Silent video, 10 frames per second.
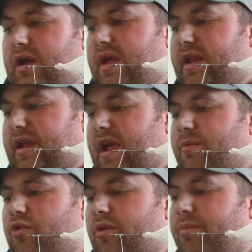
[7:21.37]
And then
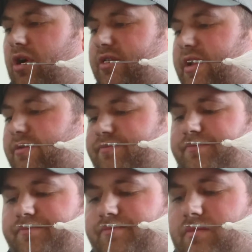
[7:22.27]
again, we're going to bucktail.
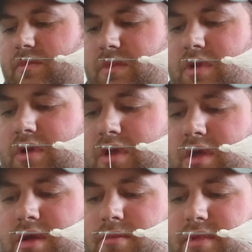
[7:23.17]

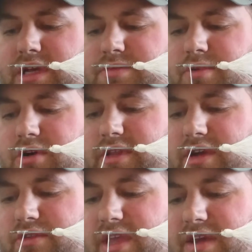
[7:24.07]
This bucktail,